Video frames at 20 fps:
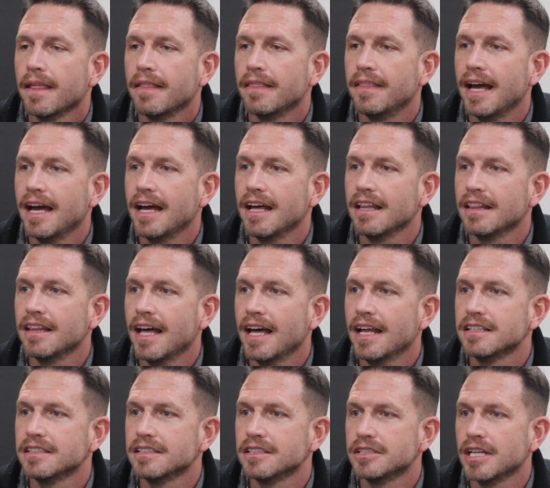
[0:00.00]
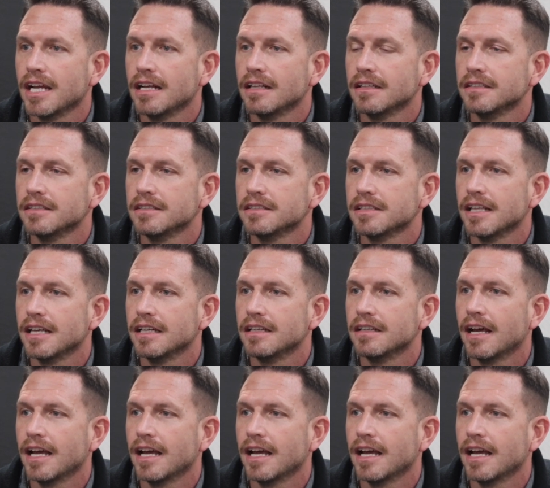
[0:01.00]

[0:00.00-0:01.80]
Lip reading: that is a challenge that